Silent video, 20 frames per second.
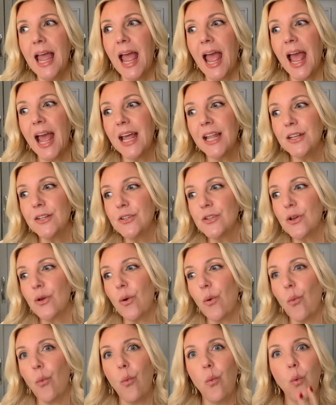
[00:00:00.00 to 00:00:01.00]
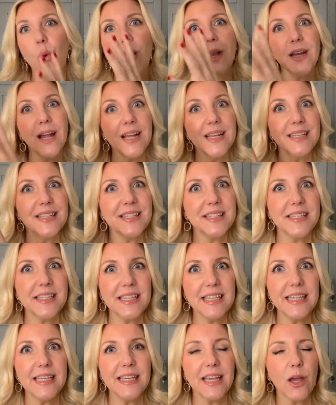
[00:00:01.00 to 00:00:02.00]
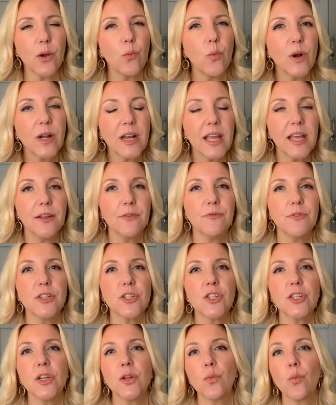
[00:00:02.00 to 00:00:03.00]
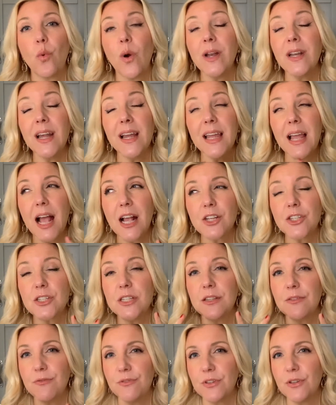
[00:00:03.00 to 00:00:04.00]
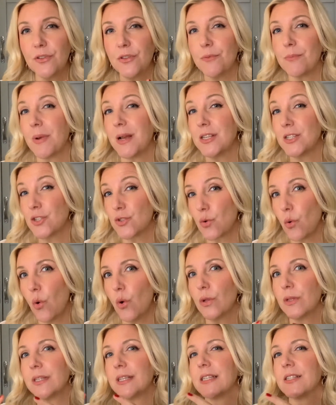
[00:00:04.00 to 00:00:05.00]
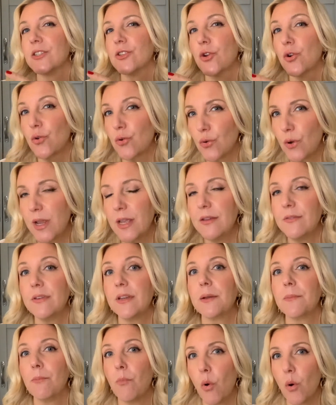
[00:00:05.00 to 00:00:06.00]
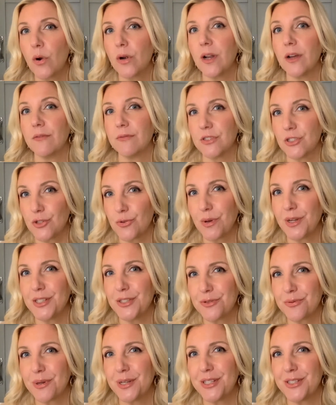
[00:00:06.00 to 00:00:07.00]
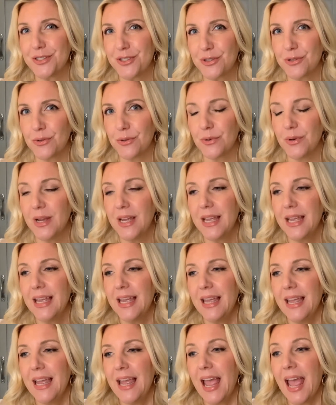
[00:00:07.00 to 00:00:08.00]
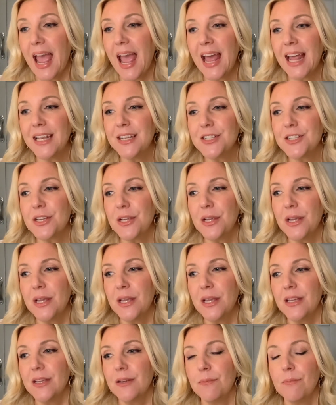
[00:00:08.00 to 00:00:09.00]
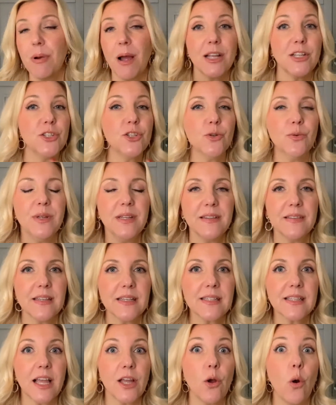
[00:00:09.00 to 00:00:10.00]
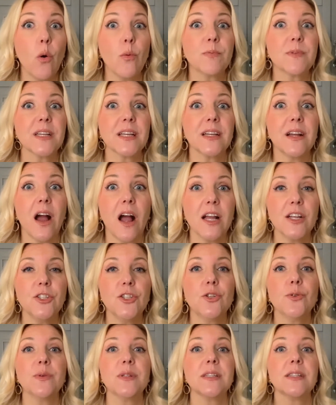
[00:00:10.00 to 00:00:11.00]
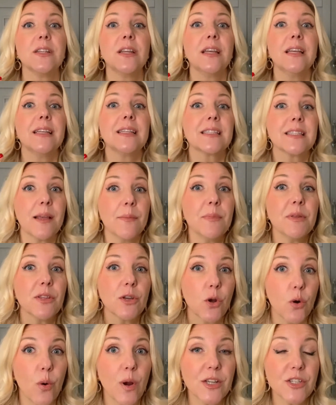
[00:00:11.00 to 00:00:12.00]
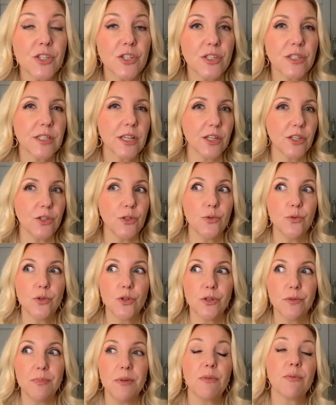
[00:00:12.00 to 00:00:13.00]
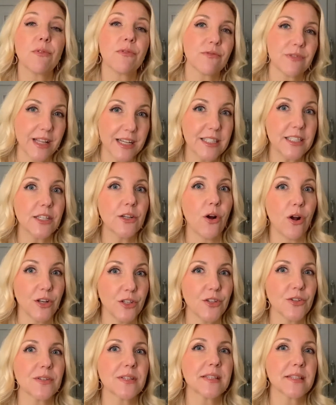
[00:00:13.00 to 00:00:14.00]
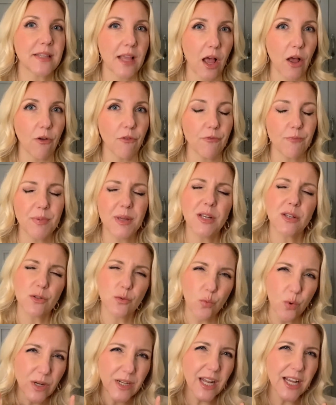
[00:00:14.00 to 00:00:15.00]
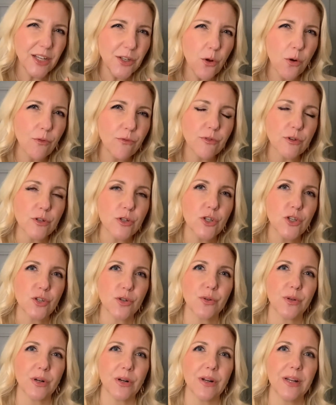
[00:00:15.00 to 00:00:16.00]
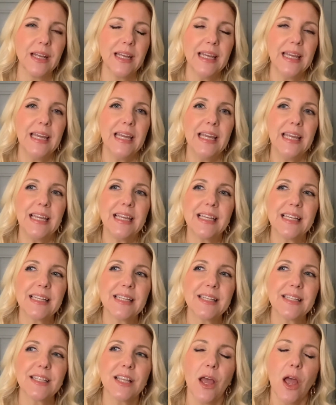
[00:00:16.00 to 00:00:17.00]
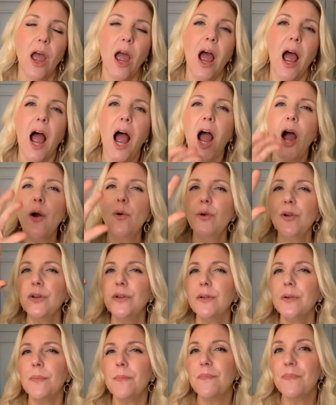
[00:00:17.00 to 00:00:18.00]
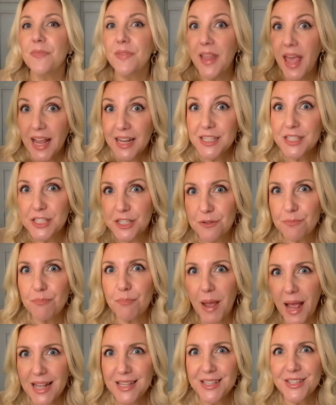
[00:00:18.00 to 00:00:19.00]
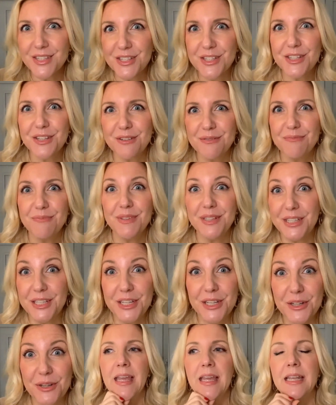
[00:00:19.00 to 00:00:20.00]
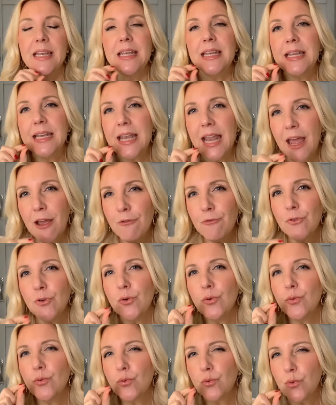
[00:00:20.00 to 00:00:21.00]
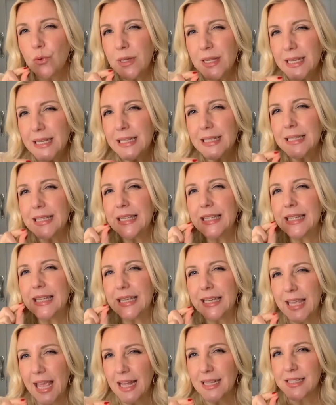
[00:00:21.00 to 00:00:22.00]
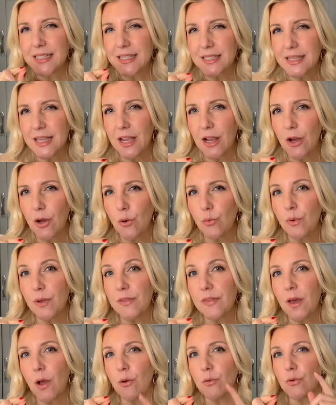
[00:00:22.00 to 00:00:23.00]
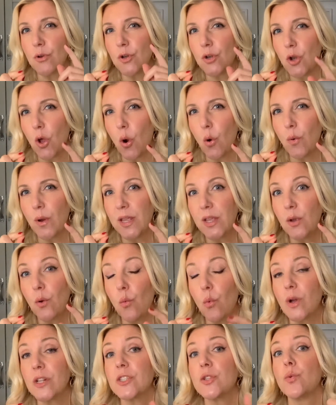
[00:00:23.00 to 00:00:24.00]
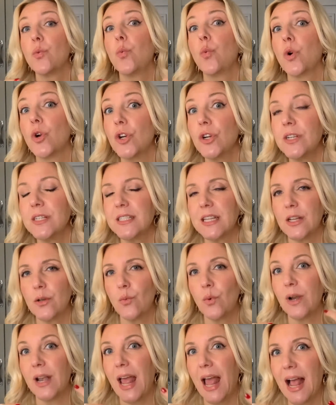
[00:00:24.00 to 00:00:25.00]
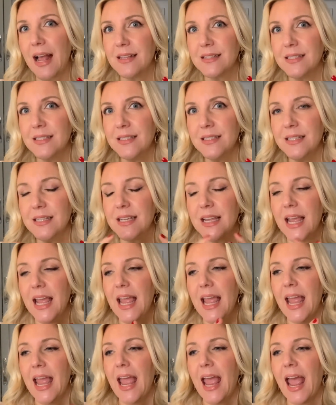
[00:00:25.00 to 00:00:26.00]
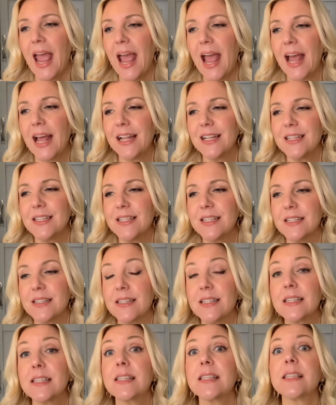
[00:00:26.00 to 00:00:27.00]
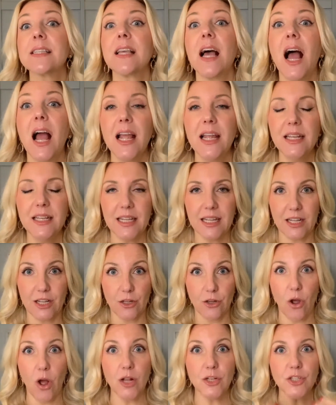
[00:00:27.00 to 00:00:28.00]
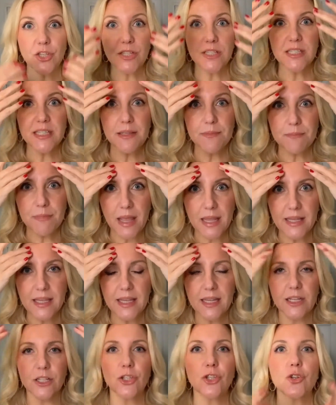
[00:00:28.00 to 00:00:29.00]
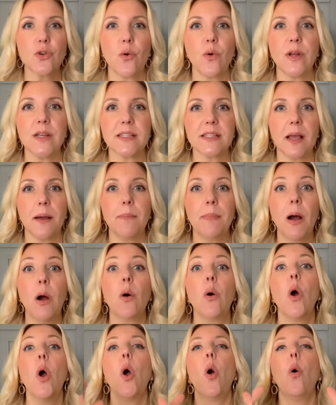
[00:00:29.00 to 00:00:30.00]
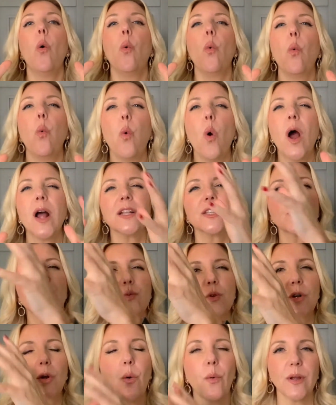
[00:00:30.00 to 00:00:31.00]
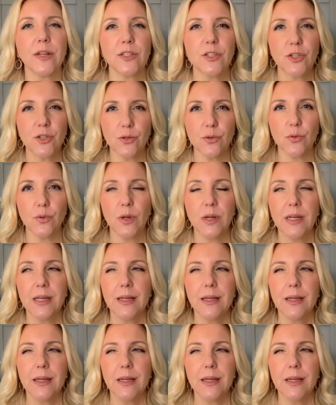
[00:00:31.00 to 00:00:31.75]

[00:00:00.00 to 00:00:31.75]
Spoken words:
and what I see and what I envision and what I actually feel that my soul is craving more of in 2022. And by doing this, I hope to guide you in some of the questions that you could be reflecting on yourself. Because what I know for sure is our next best year never really gets there without knowing what's worked and what hasn't, and deciding, consciously making a choice about what we're going to